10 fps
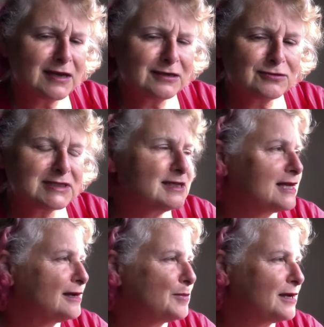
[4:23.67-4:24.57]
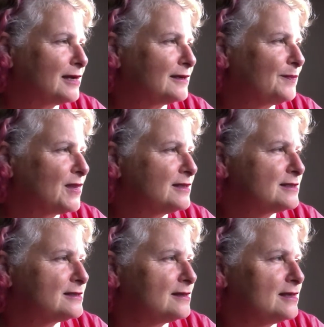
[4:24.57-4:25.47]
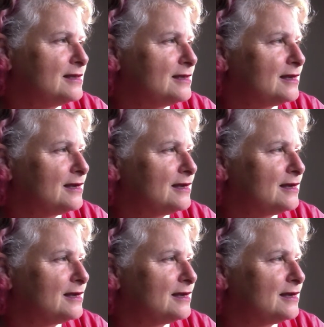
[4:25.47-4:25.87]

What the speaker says: interesting car park. It's the